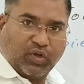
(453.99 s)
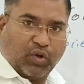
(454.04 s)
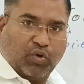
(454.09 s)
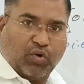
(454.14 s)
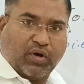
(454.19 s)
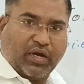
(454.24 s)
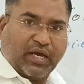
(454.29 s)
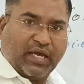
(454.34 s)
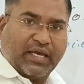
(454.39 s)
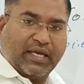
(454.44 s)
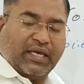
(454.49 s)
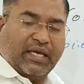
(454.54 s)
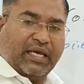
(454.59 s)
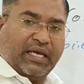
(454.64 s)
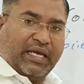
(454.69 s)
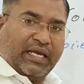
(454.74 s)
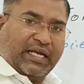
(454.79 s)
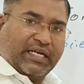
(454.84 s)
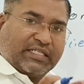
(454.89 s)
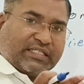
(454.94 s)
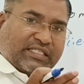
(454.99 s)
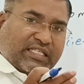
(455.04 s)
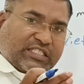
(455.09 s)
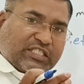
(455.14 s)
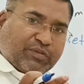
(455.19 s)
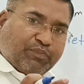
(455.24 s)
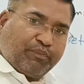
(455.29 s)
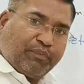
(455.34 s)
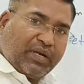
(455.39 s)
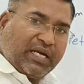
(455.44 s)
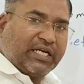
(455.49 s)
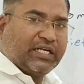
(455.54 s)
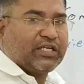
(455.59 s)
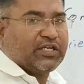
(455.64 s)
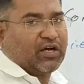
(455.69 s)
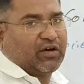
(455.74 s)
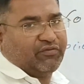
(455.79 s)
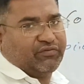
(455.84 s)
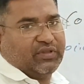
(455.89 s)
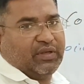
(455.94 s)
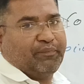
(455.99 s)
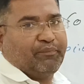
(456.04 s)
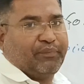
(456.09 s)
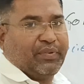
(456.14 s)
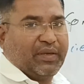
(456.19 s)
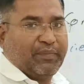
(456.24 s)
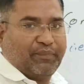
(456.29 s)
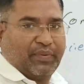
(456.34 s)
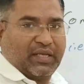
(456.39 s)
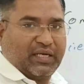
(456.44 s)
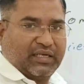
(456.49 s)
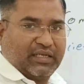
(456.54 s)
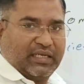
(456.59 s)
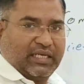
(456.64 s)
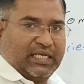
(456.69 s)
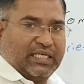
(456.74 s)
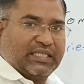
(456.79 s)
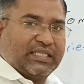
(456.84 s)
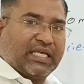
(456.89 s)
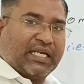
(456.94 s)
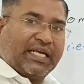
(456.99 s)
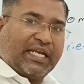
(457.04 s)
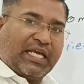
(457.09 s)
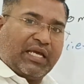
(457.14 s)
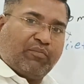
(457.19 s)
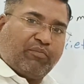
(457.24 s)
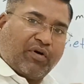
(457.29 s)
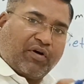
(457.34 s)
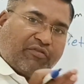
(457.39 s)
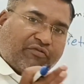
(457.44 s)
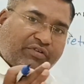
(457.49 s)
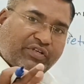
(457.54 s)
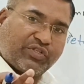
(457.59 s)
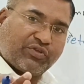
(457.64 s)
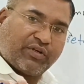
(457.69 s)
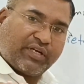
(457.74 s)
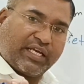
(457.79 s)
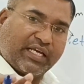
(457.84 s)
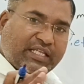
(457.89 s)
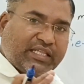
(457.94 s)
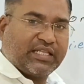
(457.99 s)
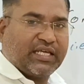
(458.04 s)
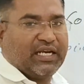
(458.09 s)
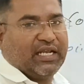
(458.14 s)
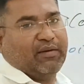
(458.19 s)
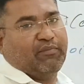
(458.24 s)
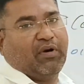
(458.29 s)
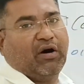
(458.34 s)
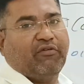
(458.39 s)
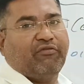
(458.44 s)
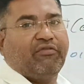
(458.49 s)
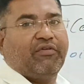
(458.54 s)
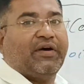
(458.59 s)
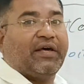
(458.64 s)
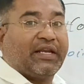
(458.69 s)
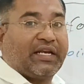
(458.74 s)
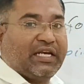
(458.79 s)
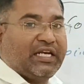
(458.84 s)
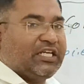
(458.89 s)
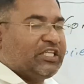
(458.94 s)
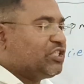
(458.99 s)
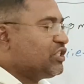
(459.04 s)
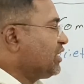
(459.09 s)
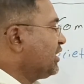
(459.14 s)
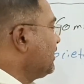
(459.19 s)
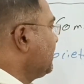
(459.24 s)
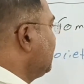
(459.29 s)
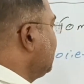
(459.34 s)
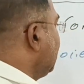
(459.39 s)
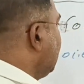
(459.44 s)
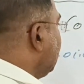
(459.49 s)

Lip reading: Okay, it's a split of the people in the name of which one? In the name of religion.